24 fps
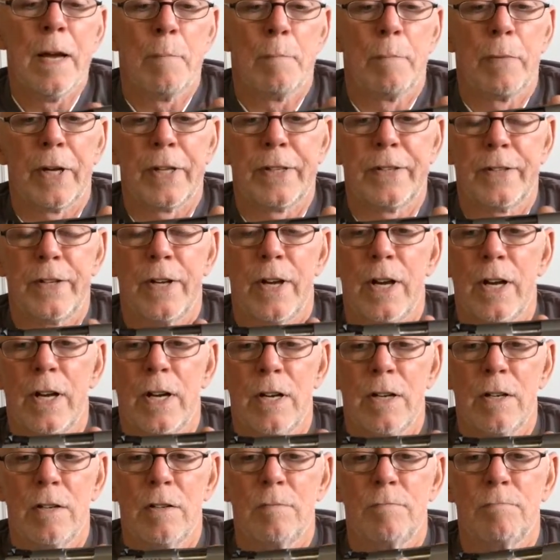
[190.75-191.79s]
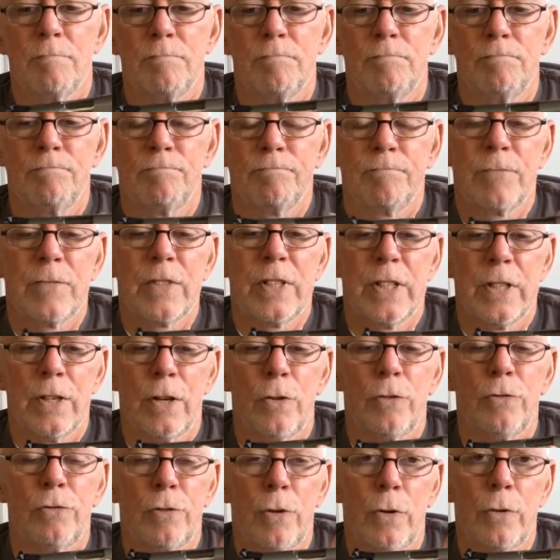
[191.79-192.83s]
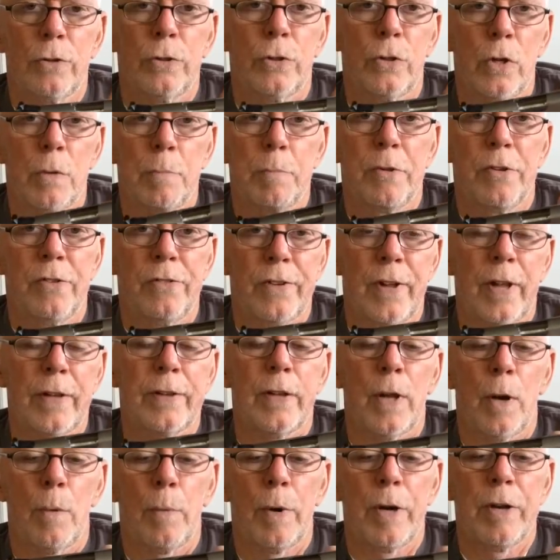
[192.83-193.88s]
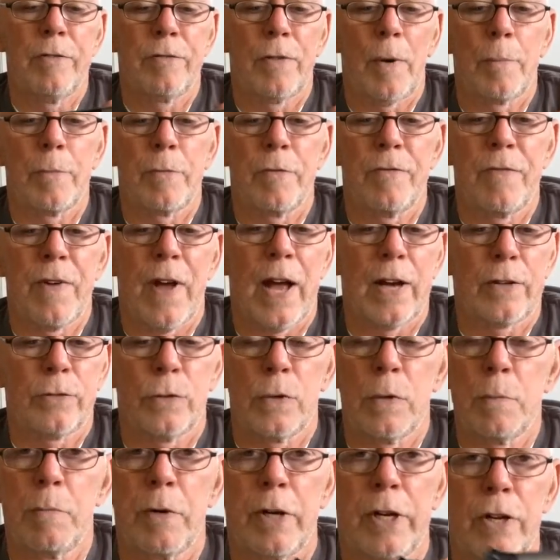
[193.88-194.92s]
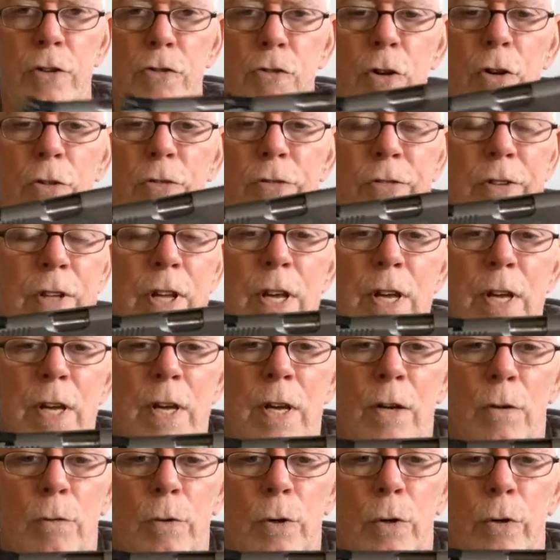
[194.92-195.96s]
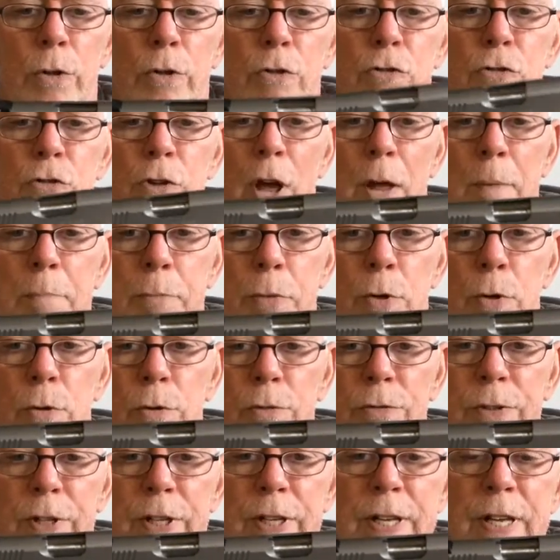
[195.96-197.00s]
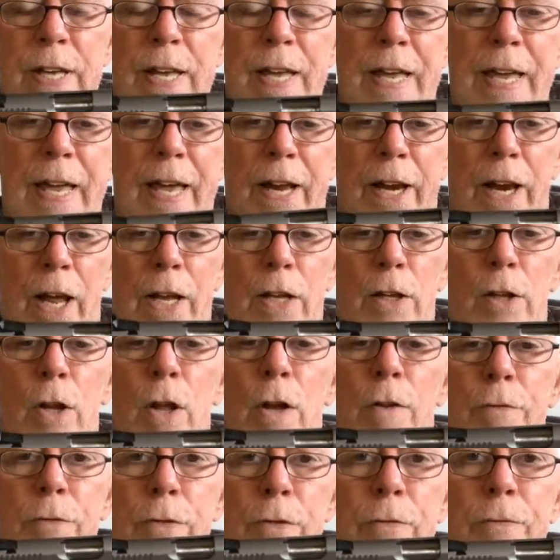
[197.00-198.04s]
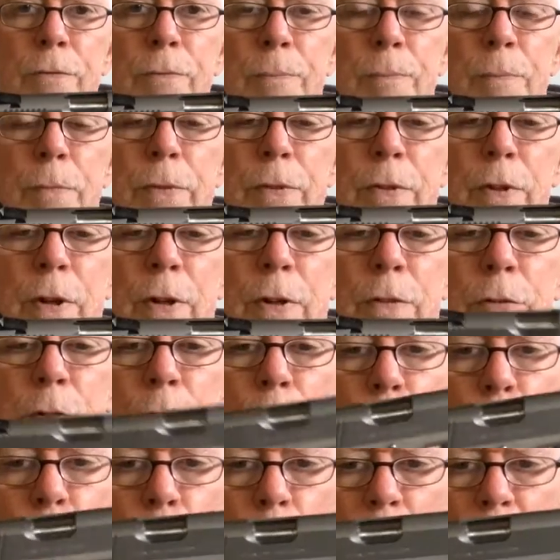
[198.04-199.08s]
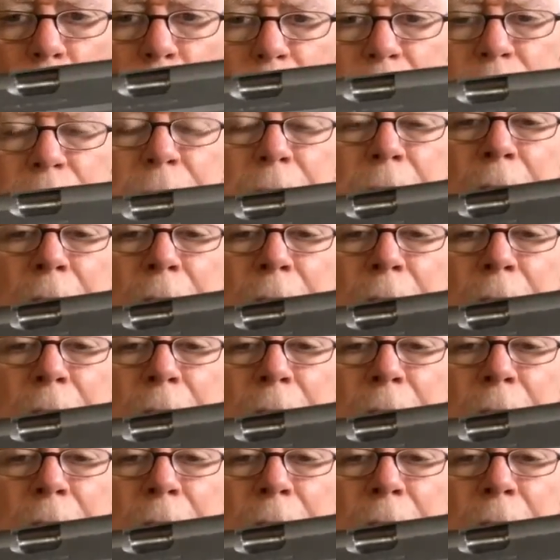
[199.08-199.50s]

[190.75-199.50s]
But, so it could have been set that way from the factory. But it just really shot beautifully, and I love the look.